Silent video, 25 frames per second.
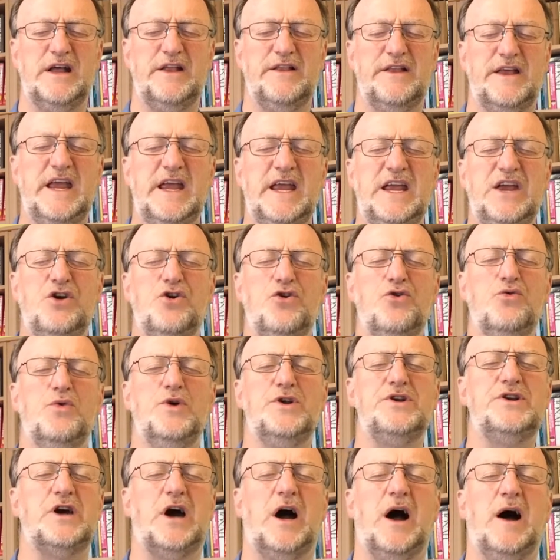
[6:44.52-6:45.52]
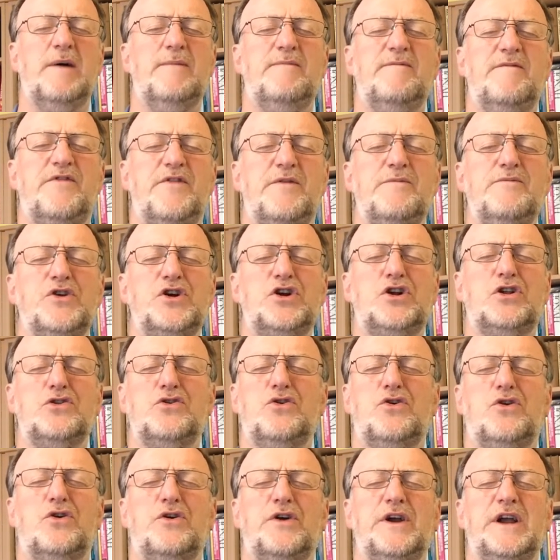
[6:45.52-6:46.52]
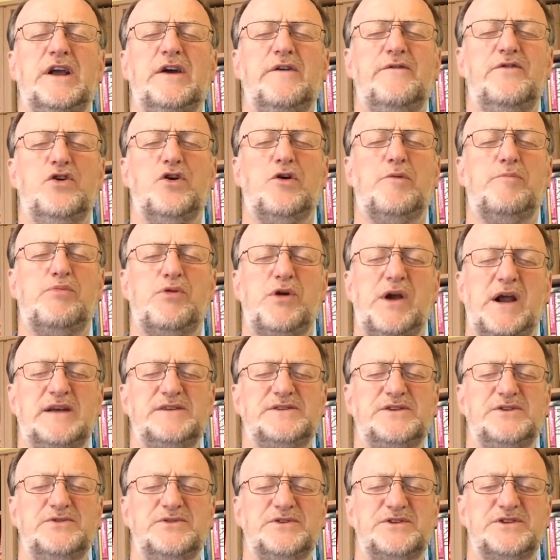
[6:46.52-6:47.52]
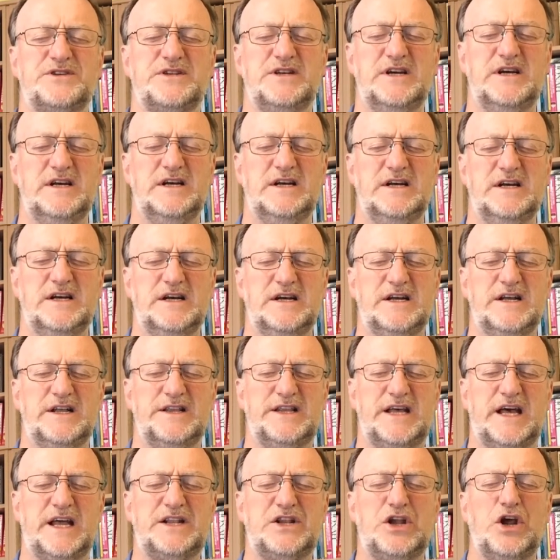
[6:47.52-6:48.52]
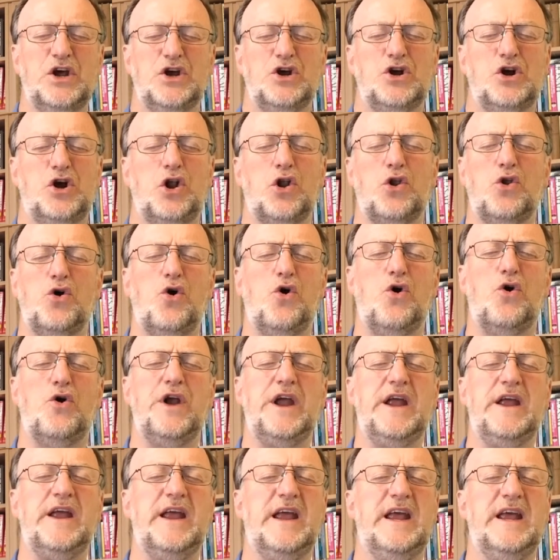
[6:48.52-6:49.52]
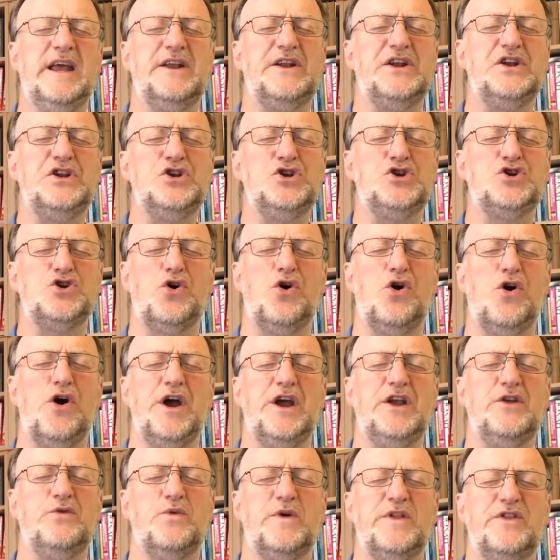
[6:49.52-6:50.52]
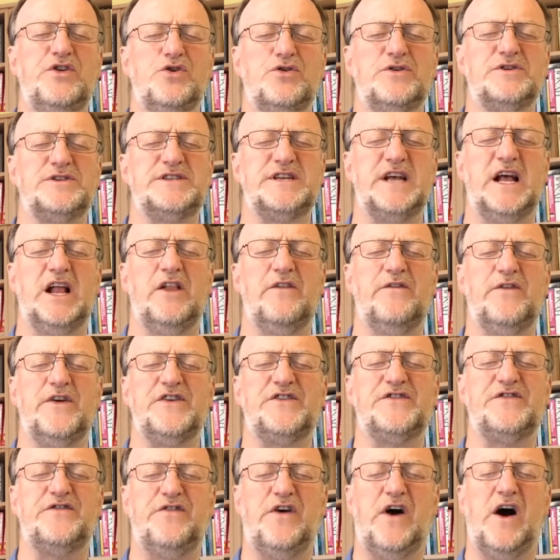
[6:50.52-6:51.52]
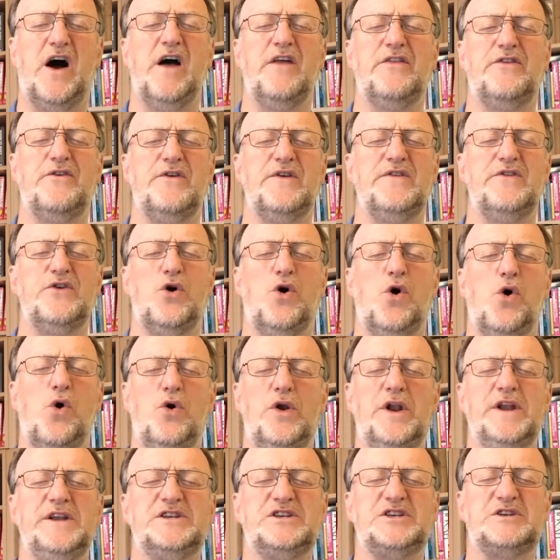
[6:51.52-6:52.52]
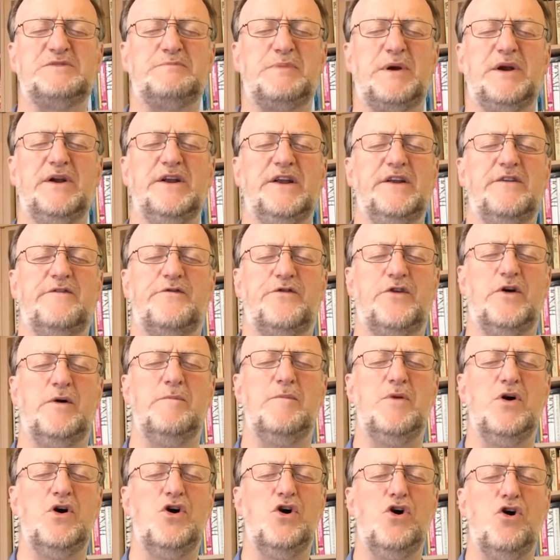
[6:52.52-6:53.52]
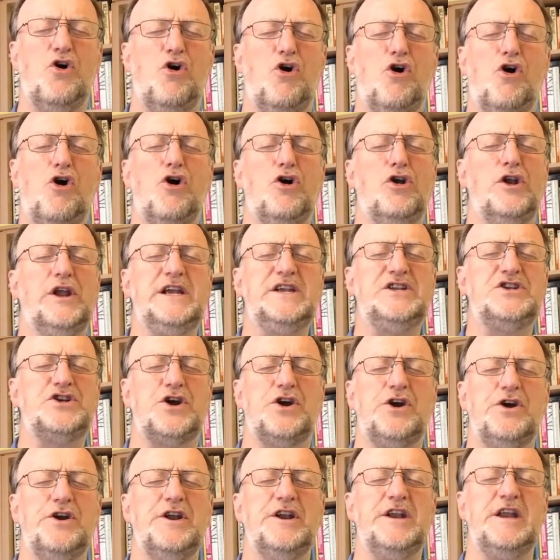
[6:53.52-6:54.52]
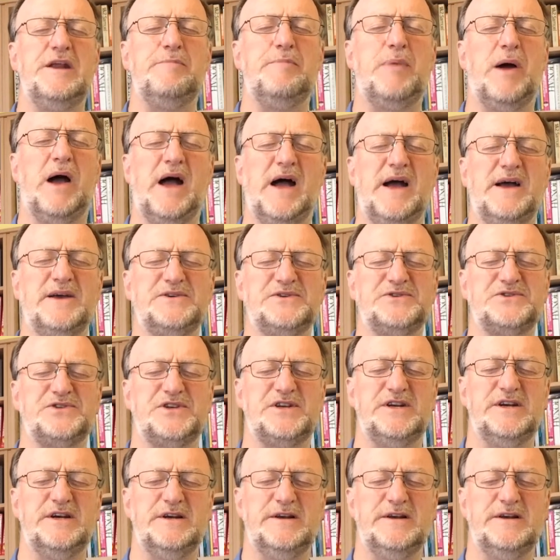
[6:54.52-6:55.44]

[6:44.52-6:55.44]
He who would come from the glory of your presence, that glory he had enjoyed with yourself as Father and the Holy Spirit from all eternity past.